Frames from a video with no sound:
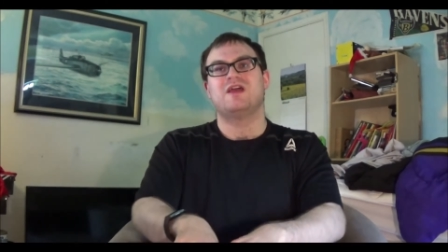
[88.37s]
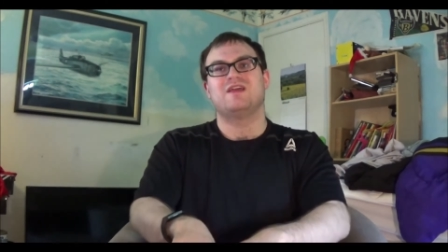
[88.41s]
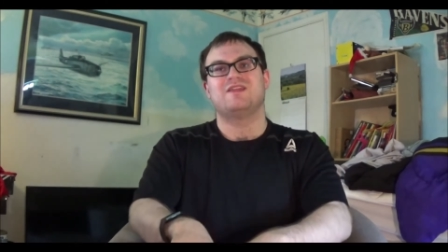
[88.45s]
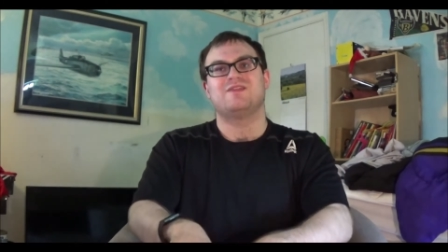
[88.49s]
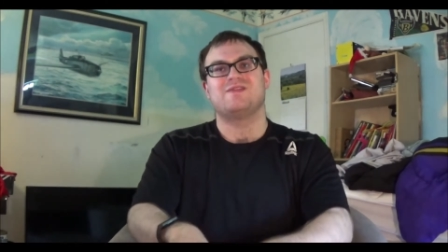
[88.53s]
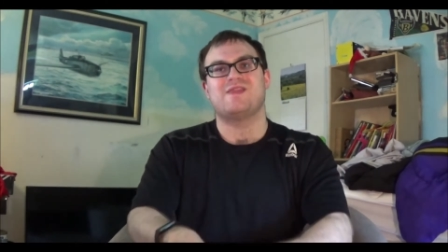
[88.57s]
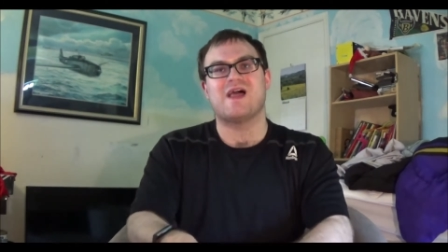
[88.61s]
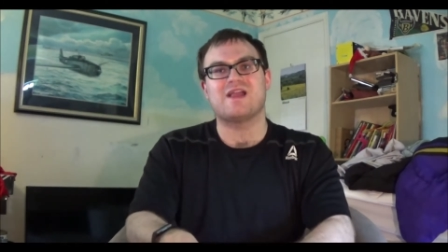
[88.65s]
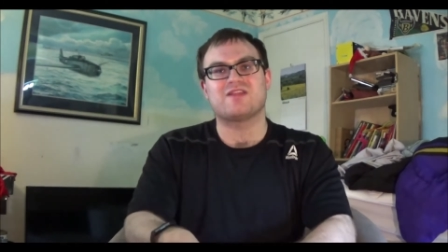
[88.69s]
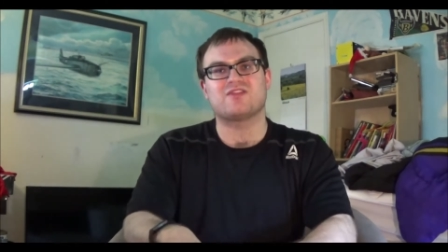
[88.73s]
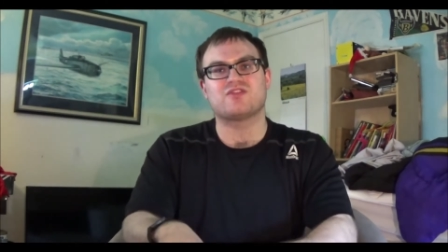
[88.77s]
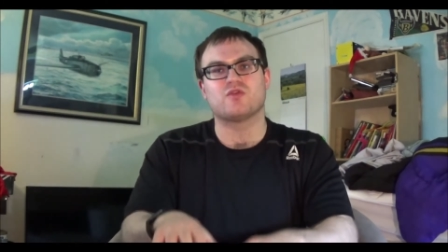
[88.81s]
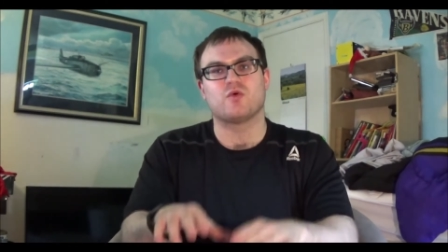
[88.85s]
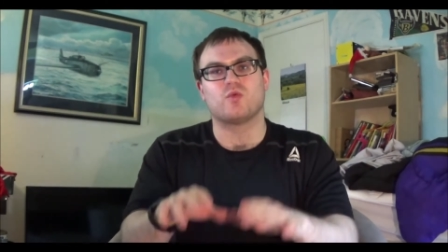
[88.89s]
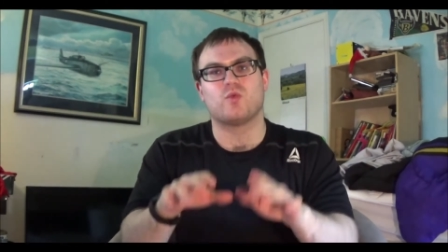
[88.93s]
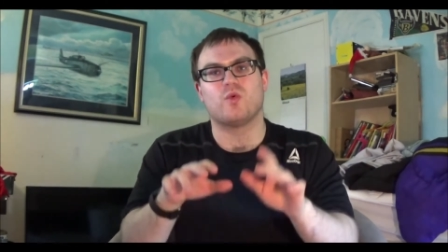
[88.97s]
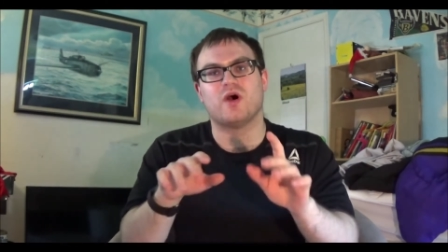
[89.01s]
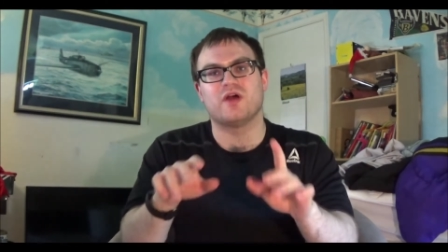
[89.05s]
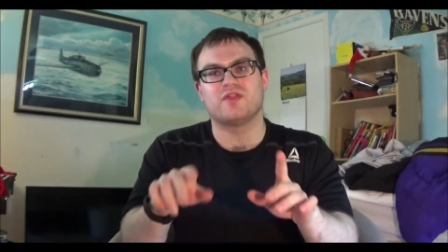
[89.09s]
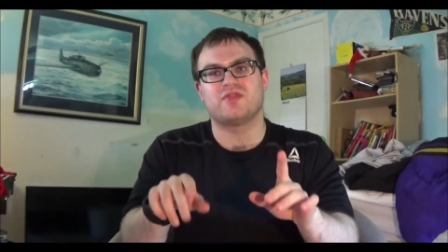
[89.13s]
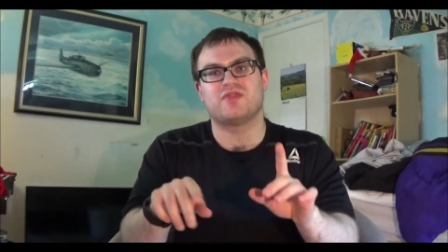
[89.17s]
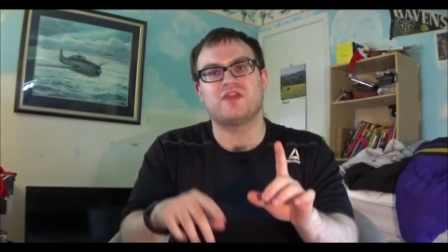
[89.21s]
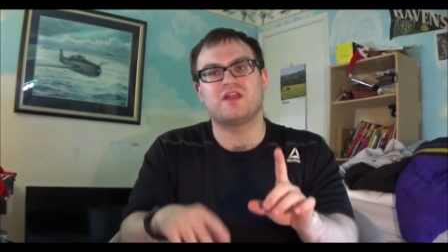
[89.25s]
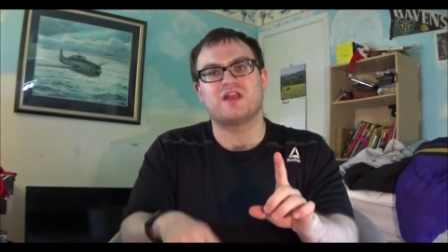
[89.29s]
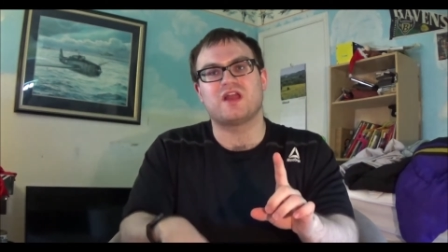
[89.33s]
That's the
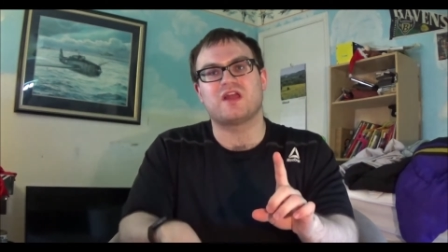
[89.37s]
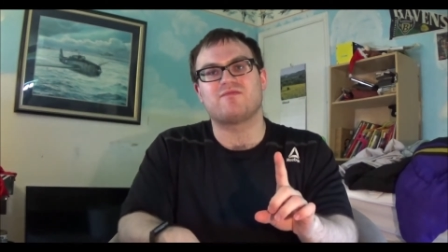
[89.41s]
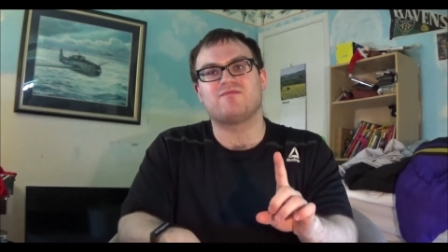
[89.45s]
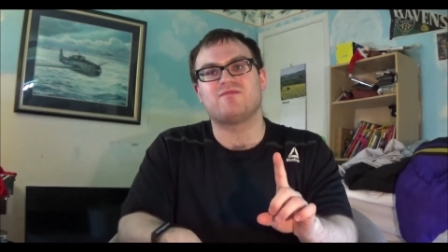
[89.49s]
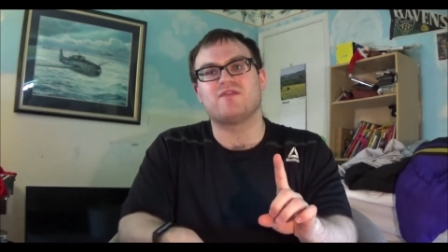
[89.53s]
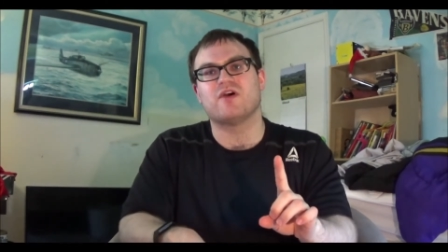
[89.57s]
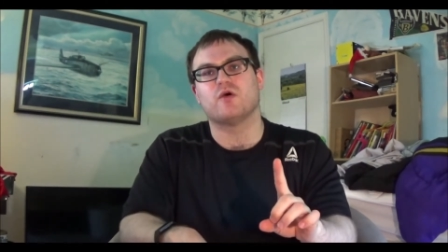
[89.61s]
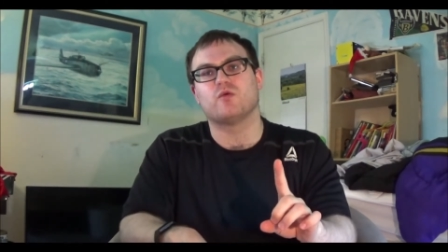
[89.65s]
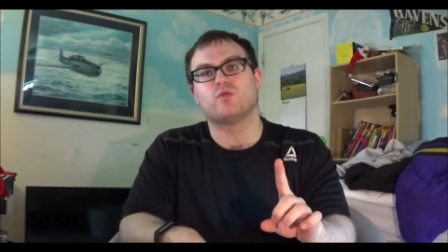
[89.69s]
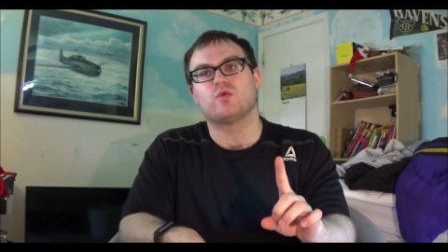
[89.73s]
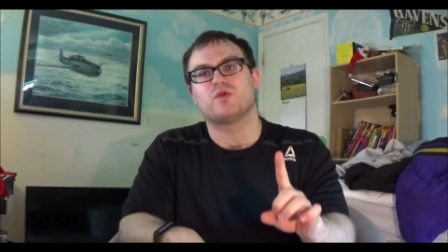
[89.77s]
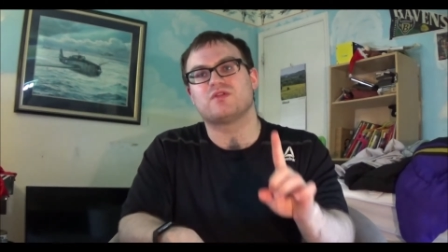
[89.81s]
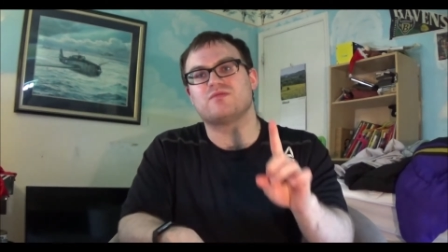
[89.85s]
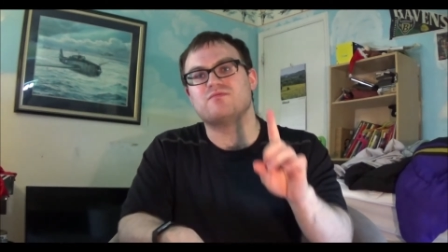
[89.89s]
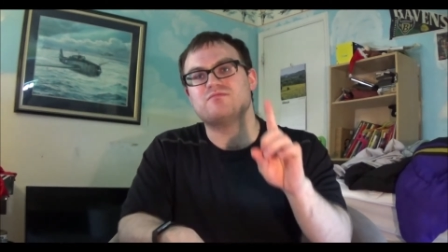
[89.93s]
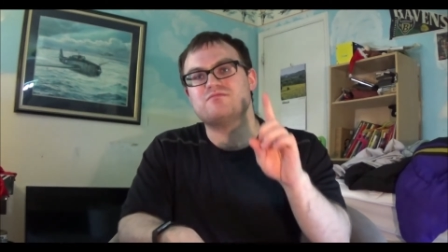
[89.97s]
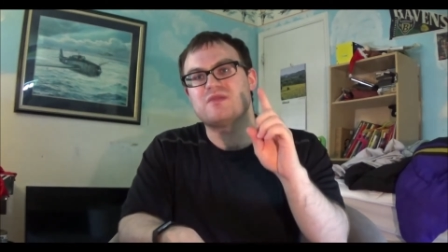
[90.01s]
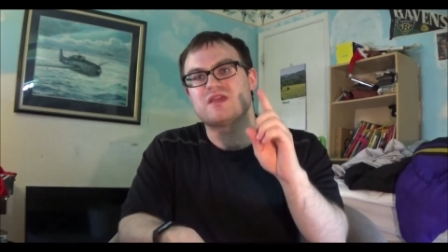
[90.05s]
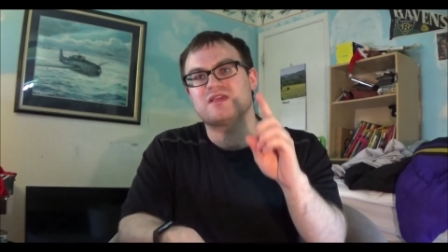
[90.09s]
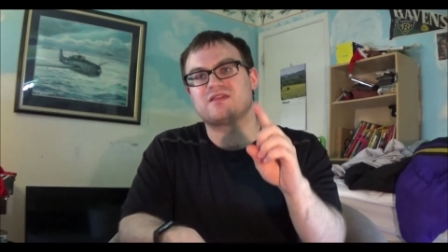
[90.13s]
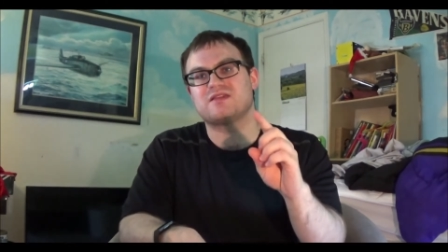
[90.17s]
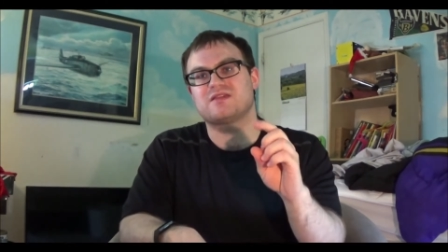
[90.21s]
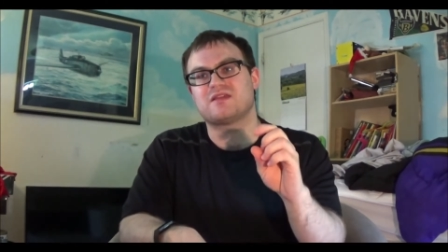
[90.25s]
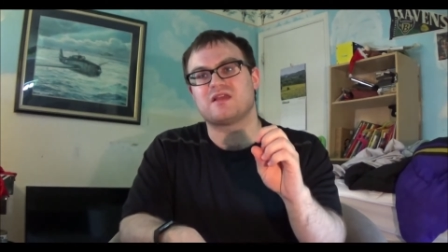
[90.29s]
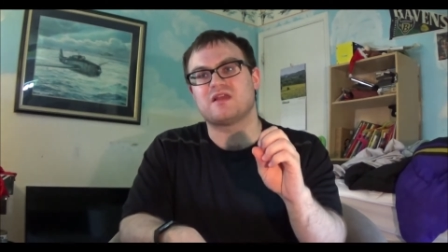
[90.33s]
one thing I felt was
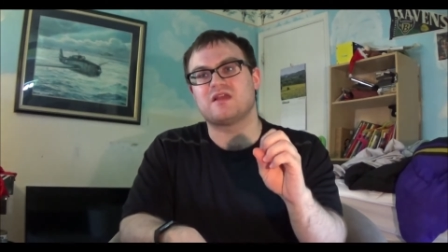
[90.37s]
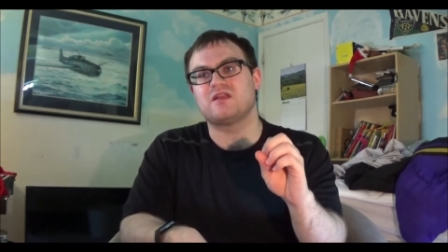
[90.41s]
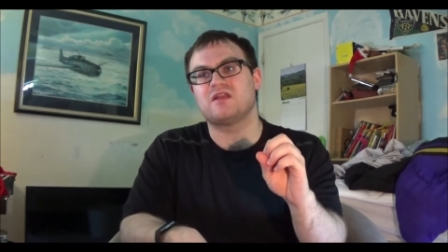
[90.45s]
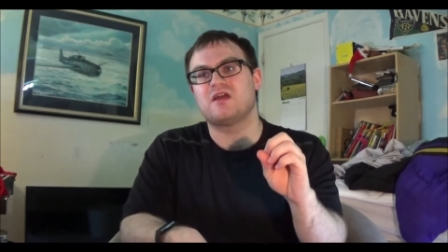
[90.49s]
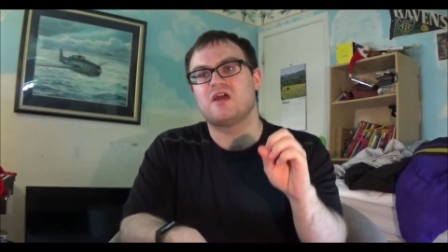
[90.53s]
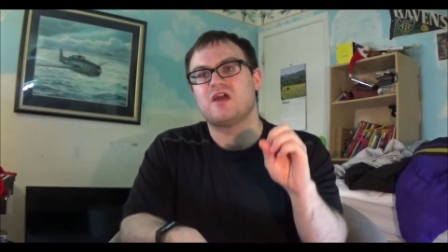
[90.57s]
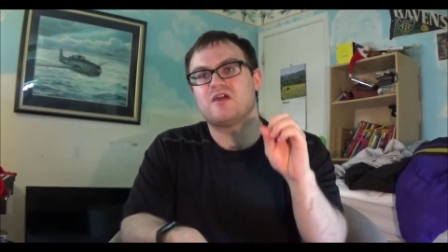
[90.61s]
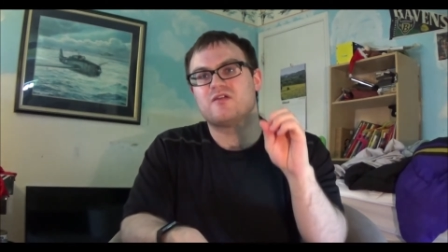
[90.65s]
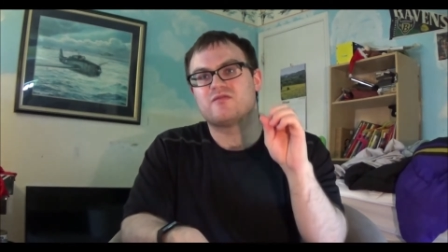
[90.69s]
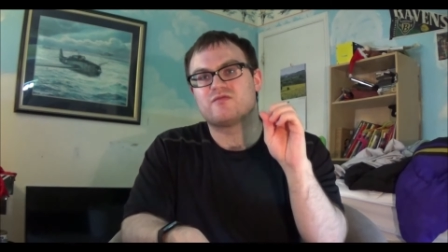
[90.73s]
missing